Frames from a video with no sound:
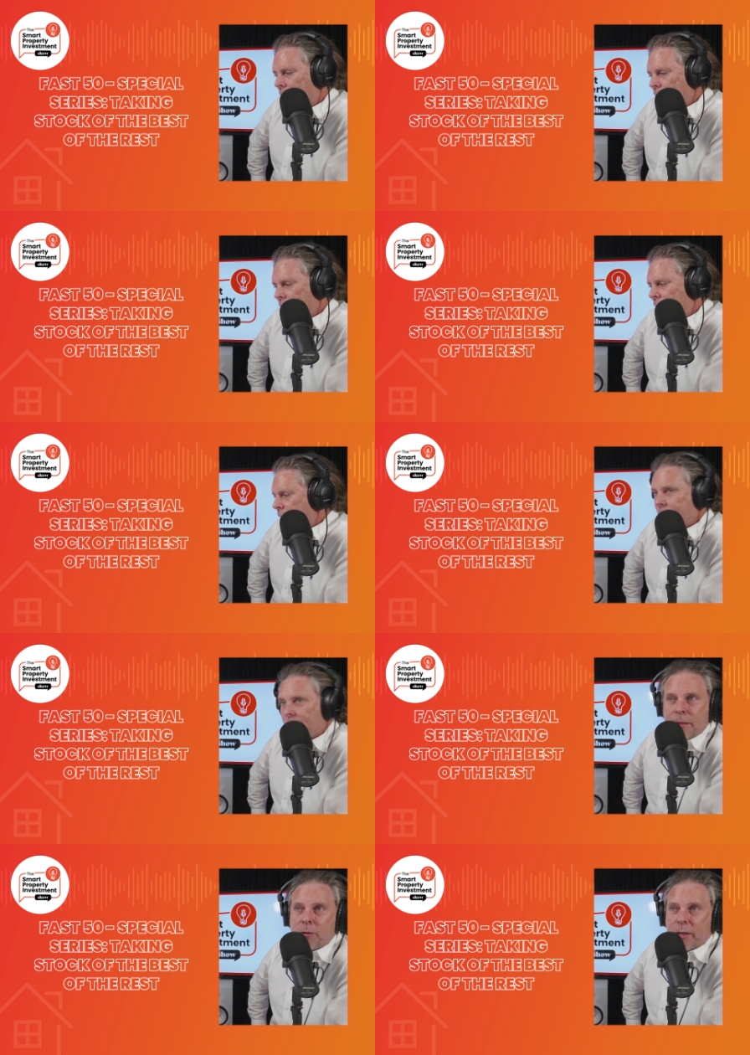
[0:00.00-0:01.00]
um, but
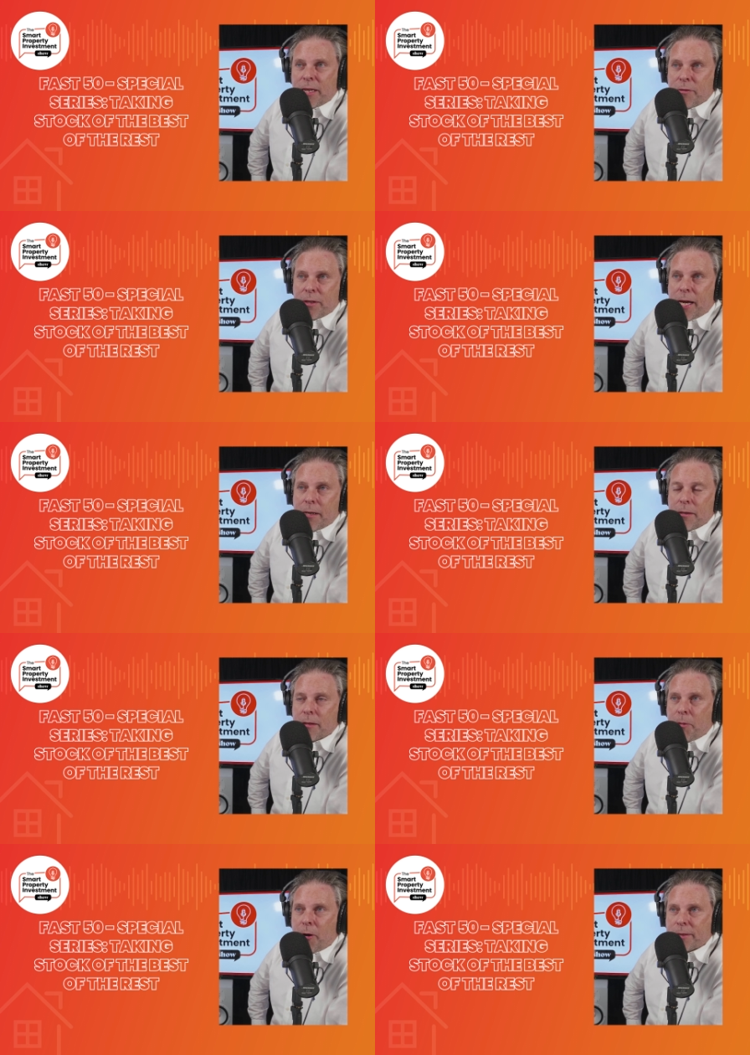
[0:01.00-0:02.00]
it's not a given that
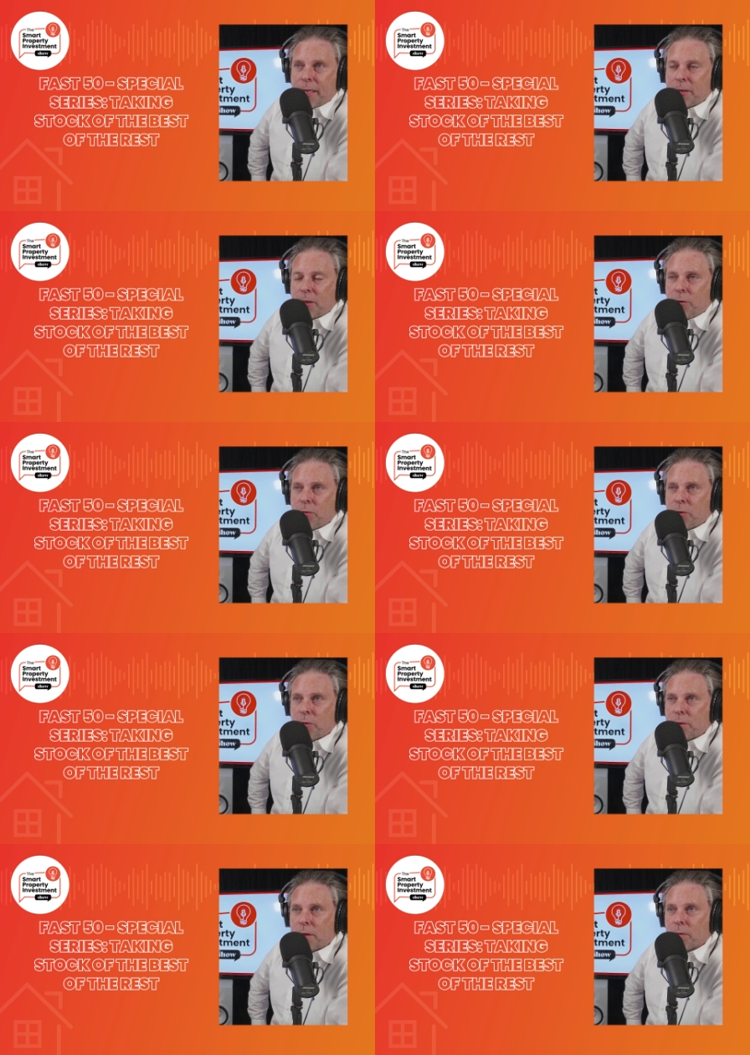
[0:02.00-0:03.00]
the buyer's agent you
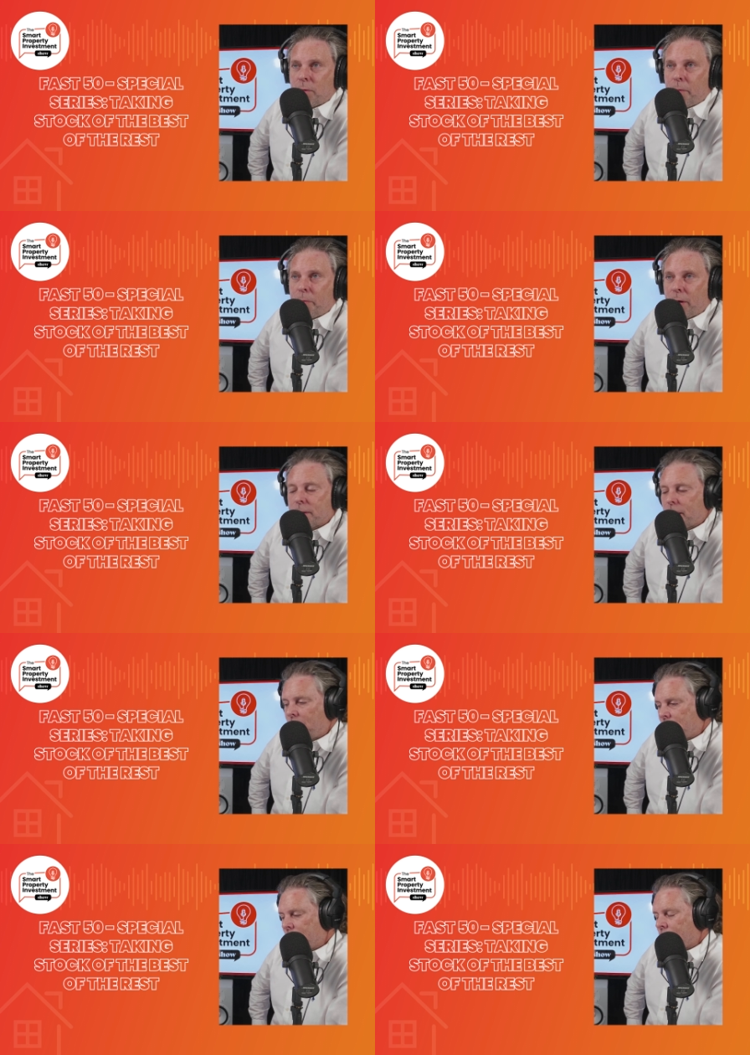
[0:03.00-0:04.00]
choose is the right buyer's
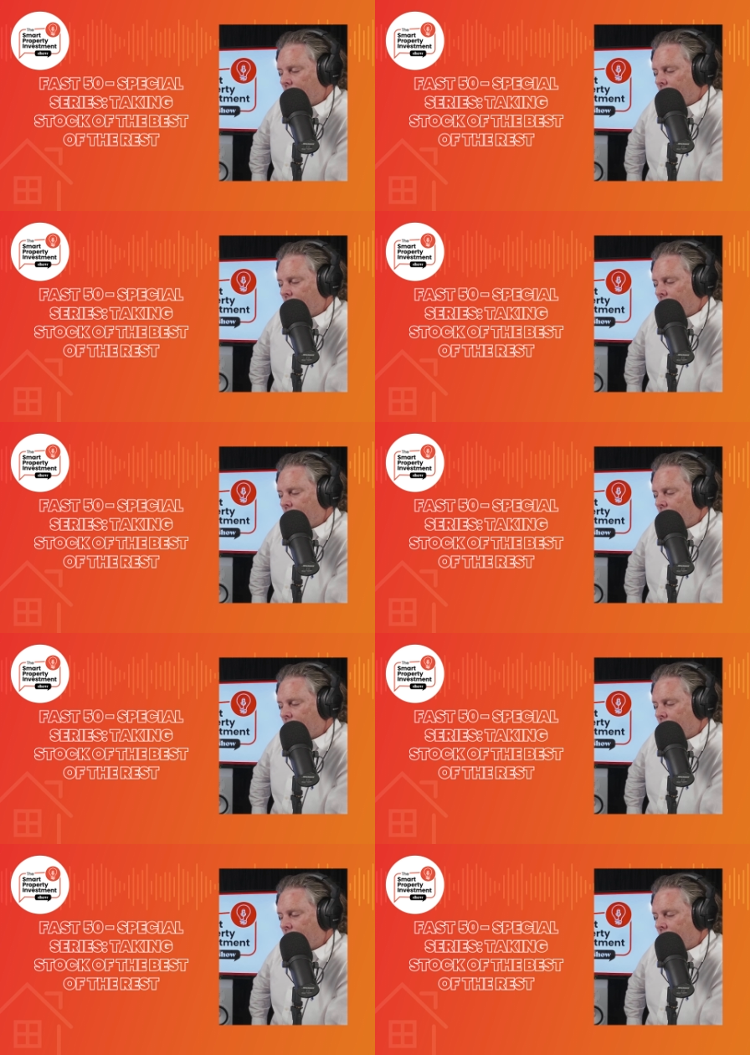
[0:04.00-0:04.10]
agent. No.